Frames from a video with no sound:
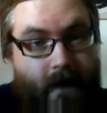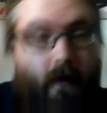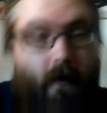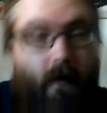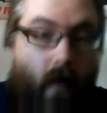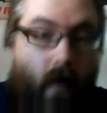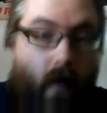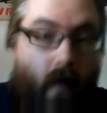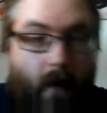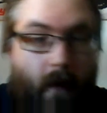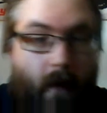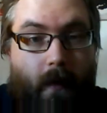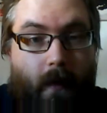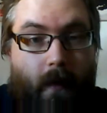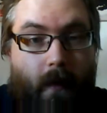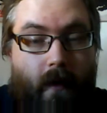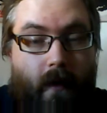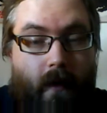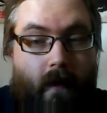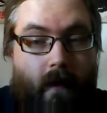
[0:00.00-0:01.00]
grow up,
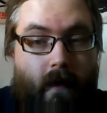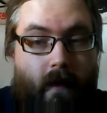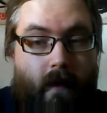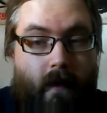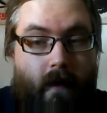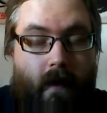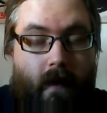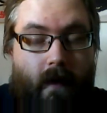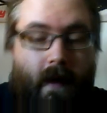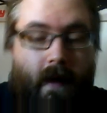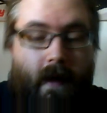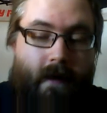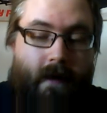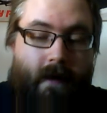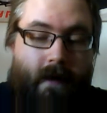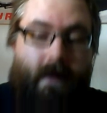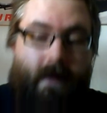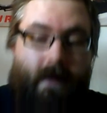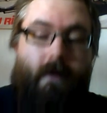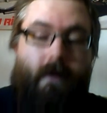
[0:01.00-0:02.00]
and
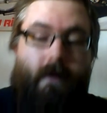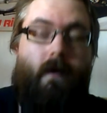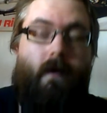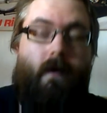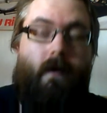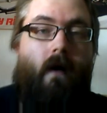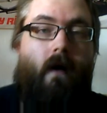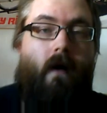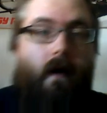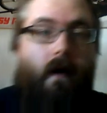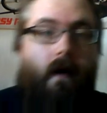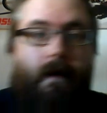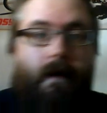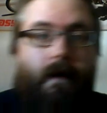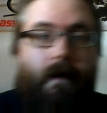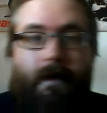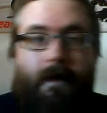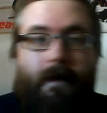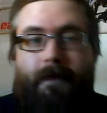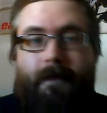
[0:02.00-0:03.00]
then you
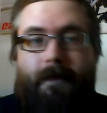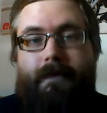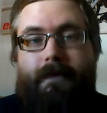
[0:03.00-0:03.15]
are